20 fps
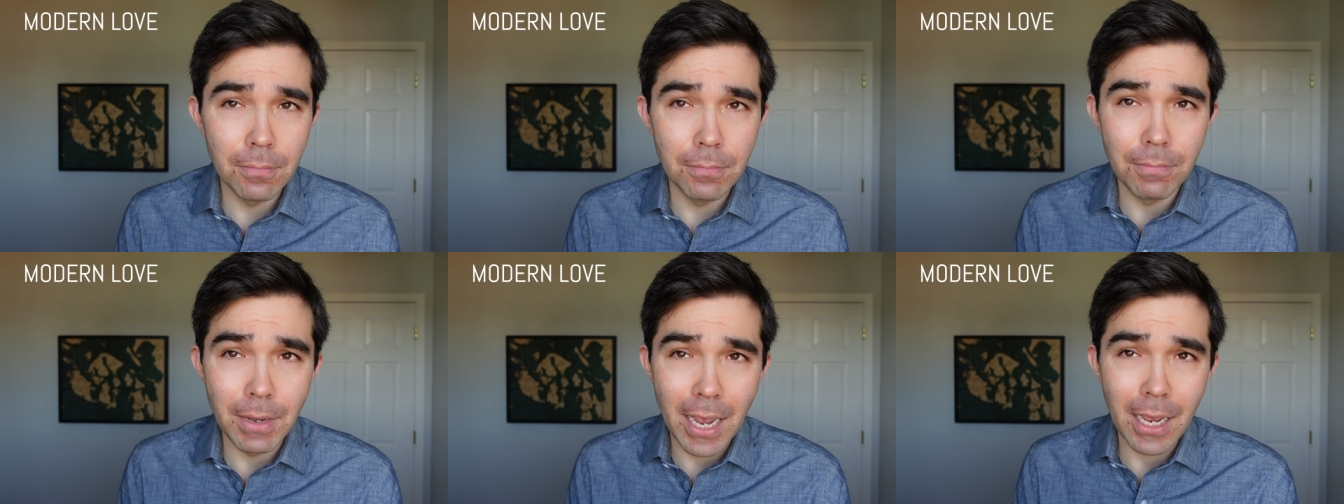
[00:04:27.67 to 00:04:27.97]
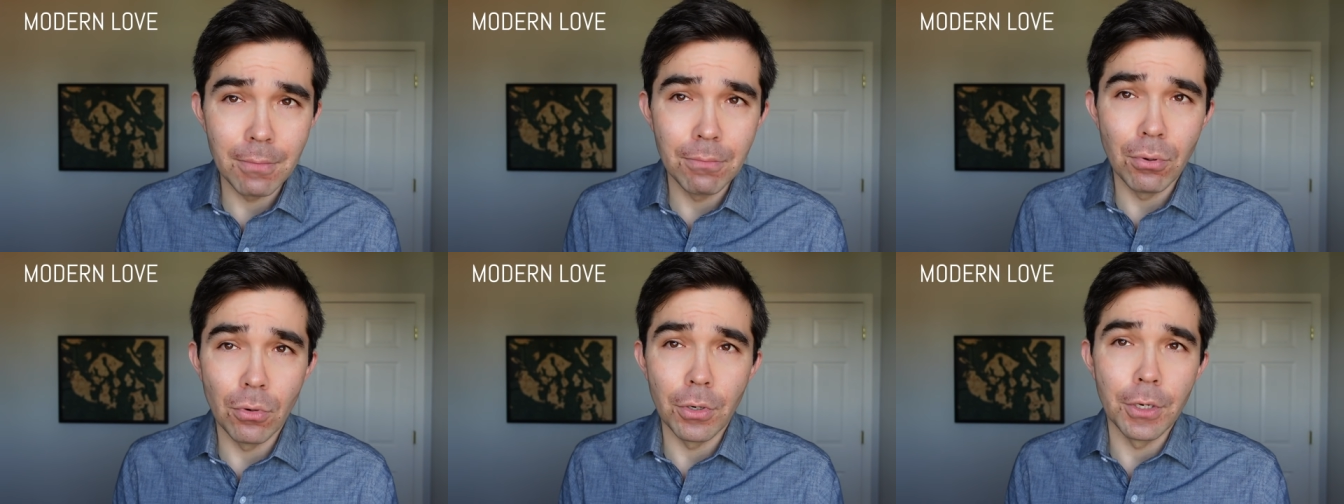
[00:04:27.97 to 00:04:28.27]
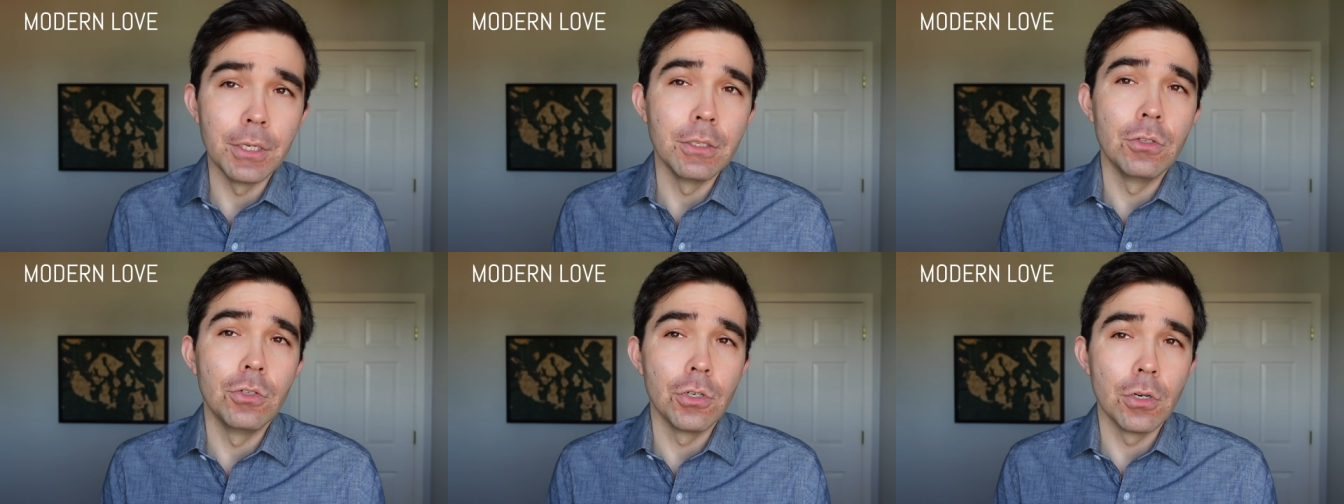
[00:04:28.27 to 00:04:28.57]
bad
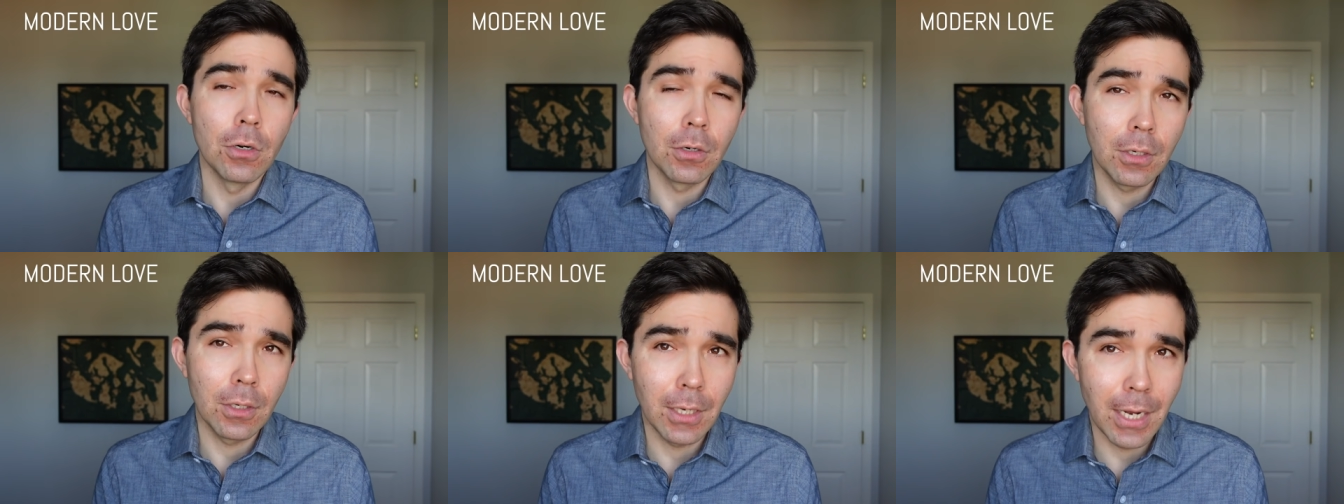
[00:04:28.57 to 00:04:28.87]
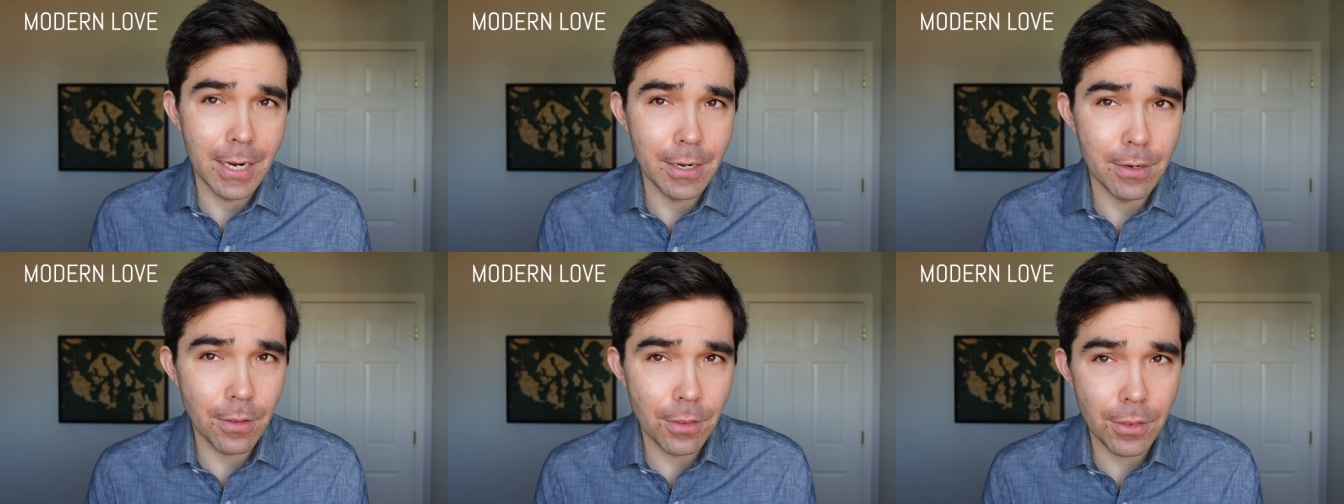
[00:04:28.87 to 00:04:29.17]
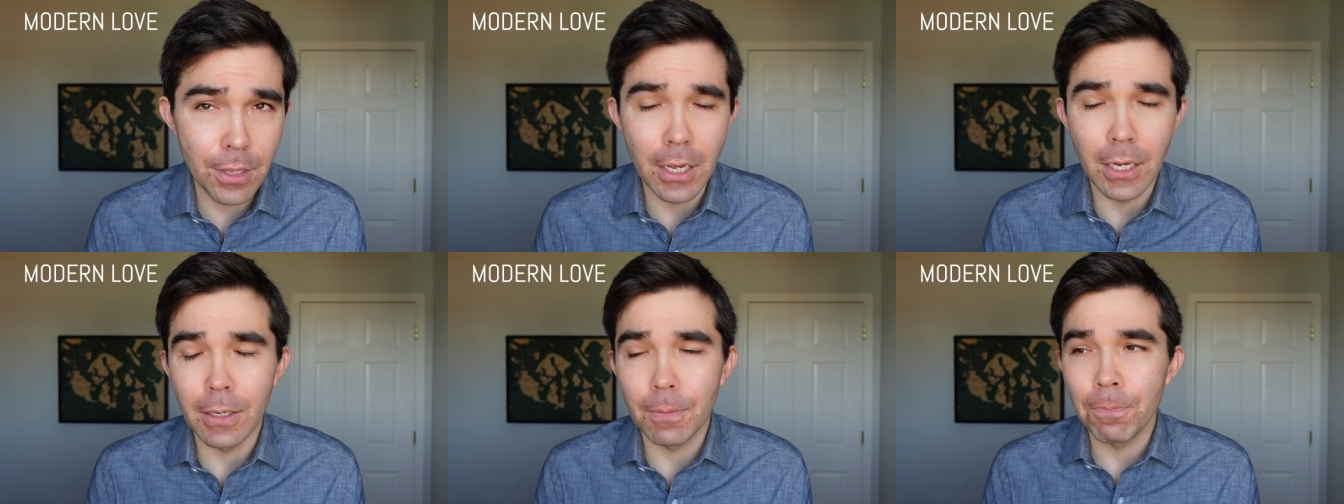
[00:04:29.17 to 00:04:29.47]
boy, jerk kind of
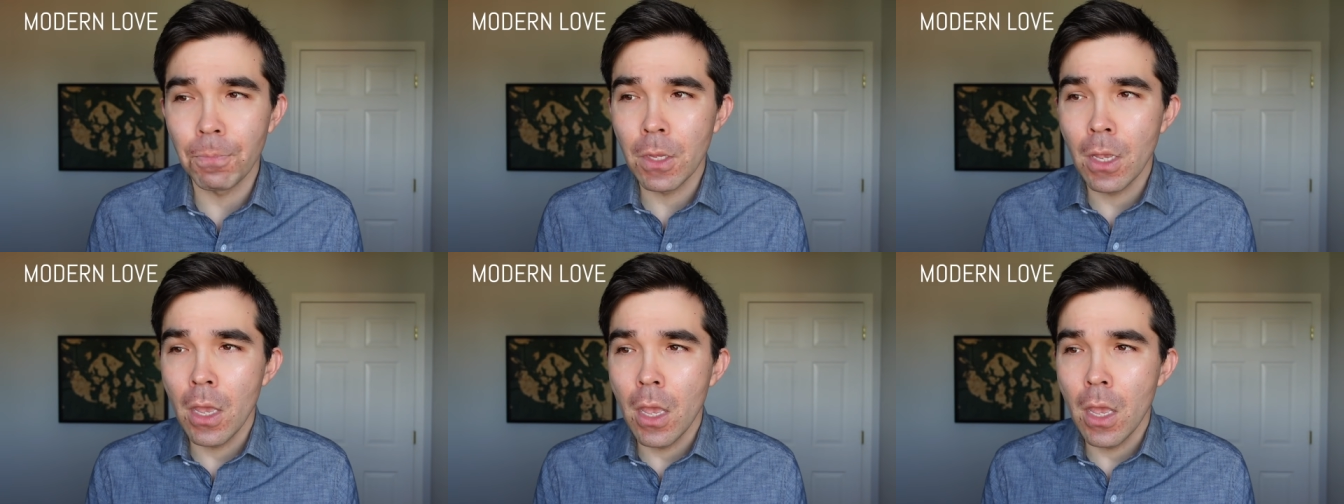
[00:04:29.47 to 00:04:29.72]
thing.